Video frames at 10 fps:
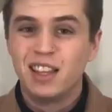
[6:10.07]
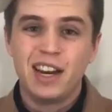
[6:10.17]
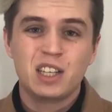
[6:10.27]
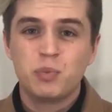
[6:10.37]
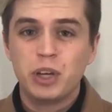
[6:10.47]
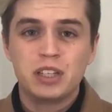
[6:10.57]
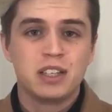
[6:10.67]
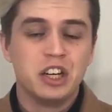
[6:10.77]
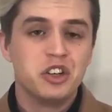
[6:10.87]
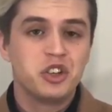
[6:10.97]
The next
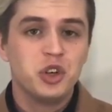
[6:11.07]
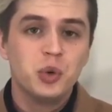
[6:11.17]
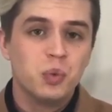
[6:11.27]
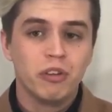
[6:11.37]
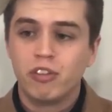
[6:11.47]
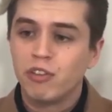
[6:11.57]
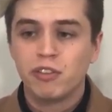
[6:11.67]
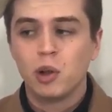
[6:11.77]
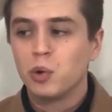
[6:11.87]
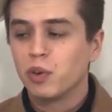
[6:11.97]
biggest issue was the
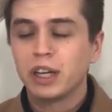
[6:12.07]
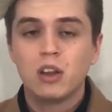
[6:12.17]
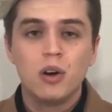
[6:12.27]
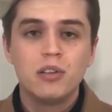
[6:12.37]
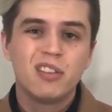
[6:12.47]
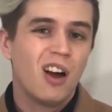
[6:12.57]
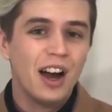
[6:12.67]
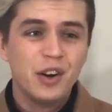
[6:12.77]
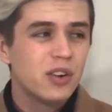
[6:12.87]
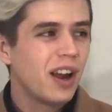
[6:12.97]
slow reloads.
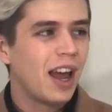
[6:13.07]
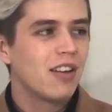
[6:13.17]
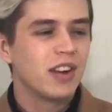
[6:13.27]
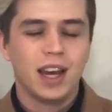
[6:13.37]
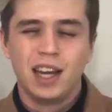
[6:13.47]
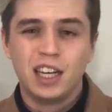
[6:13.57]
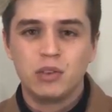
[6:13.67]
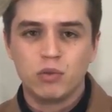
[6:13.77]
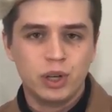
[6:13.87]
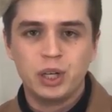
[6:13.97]
I don't have any
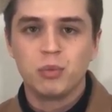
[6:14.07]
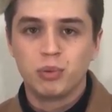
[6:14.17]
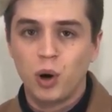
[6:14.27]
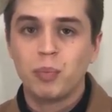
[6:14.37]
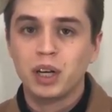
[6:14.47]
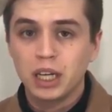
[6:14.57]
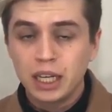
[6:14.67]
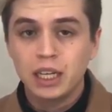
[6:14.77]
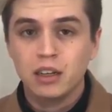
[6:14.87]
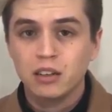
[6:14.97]
real proper
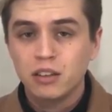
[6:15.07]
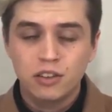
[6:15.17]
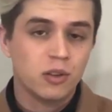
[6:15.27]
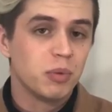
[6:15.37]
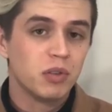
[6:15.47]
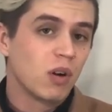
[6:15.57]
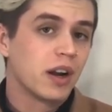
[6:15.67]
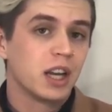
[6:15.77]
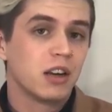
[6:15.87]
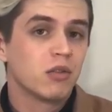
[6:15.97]
gear to be
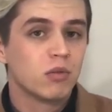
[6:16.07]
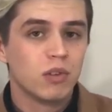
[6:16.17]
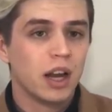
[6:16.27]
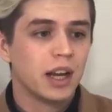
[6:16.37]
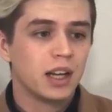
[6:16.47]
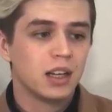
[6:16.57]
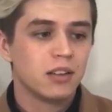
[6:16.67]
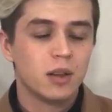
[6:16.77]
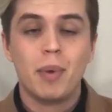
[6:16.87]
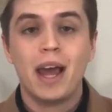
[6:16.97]
running uh,
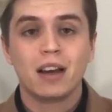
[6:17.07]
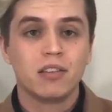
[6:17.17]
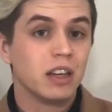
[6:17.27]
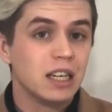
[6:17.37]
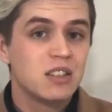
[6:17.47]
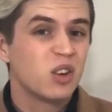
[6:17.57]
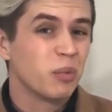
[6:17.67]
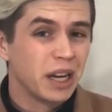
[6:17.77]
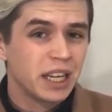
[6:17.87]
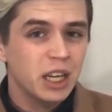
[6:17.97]
the magazines on
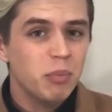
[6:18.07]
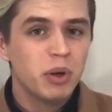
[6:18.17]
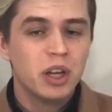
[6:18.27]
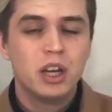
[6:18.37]
my hip.